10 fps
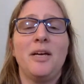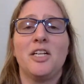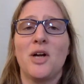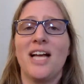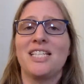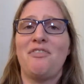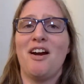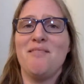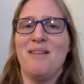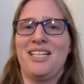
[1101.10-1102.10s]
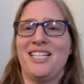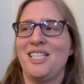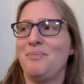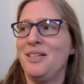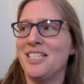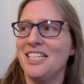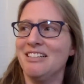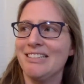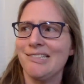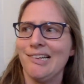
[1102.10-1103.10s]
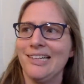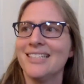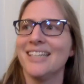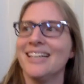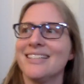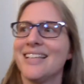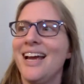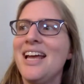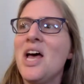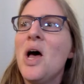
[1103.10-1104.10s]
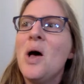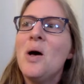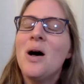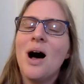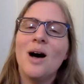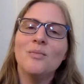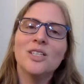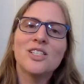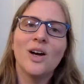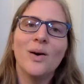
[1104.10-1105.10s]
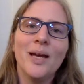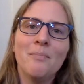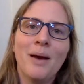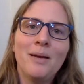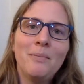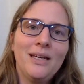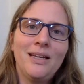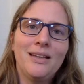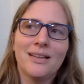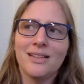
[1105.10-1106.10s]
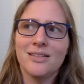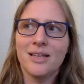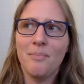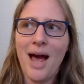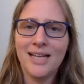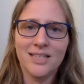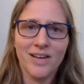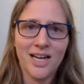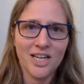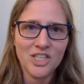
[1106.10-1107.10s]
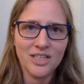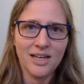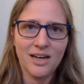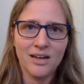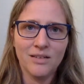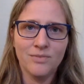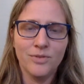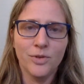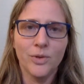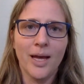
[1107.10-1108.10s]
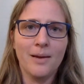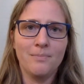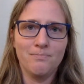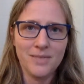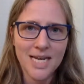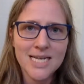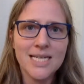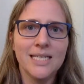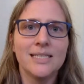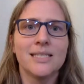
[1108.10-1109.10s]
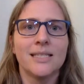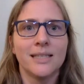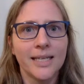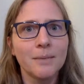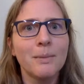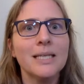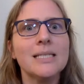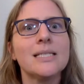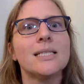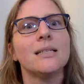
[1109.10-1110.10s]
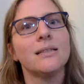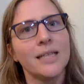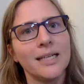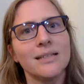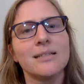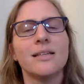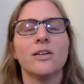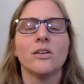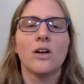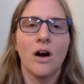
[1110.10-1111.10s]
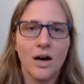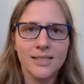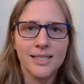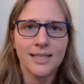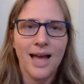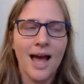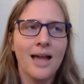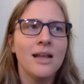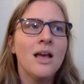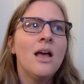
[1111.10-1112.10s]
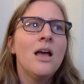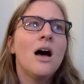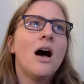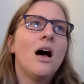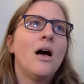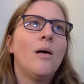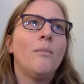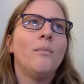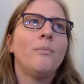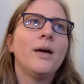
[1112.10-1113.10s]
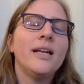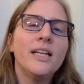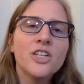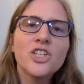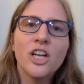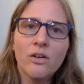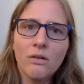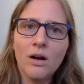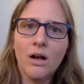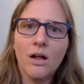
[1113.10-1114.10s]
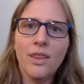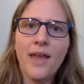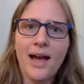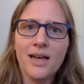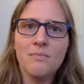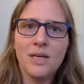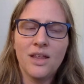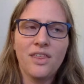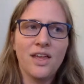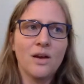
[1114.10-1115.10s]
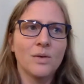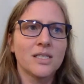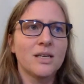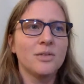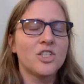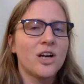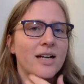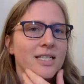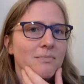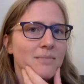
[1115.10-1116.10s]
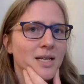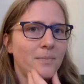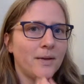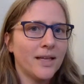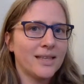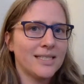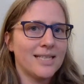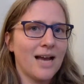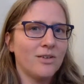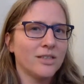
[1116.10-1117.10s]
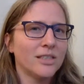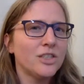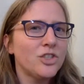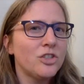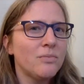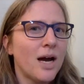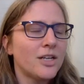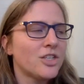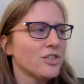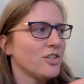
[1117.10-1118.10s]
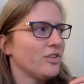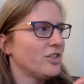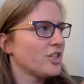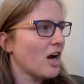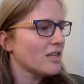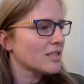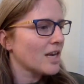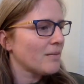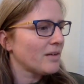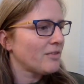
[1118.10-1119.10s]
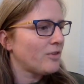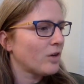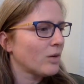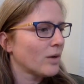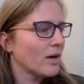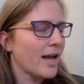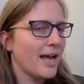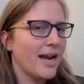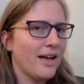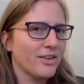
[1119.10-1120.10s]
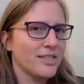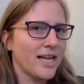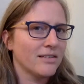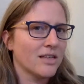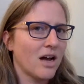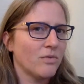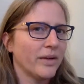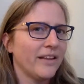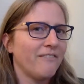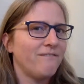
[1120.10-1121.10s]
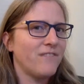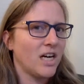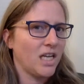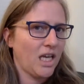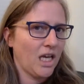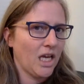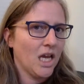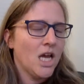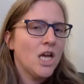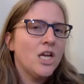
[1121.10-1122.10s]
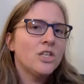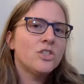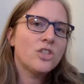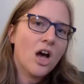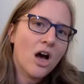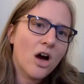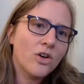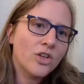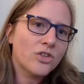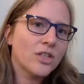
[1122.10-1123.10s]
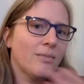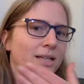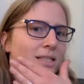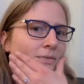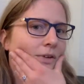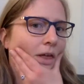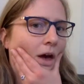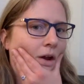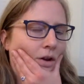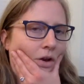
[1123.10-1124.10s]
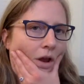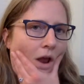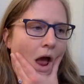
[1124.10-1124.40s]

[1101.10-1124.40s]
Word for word: addressed very much in speech and hearing science, I gotta say. Um, so it might be that there's some passive connection there through like tendons and ligaments and things that are causing that. Um, but in general, that can be a thing where someone's trying to manipulate the sound a little too much, and so their jaw's coming forward, and now their sound's gone really funky. So usually, my tip for that is to